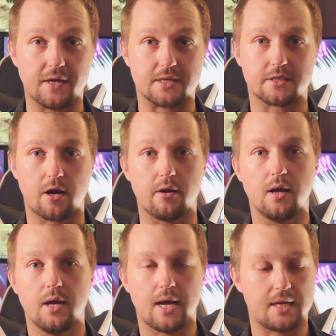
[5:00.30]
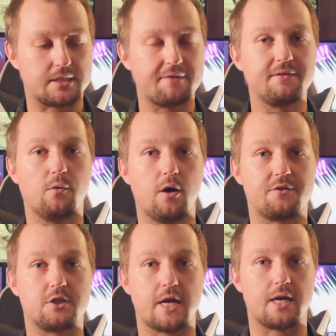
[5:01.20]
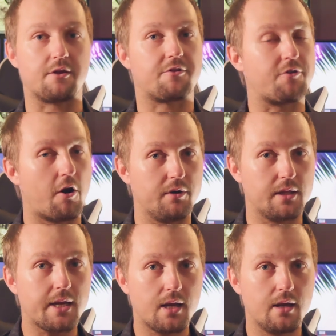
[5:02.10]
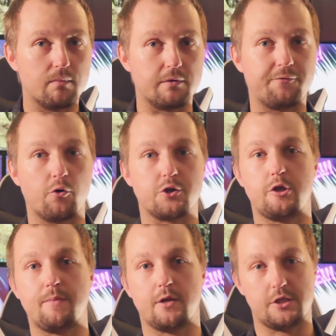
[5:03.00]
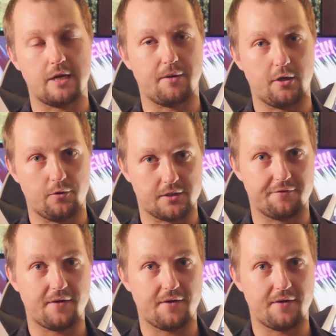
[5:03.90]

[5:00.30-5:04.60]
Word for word: fix, so it's definitely worth checking thoroughly before assuming your GPU is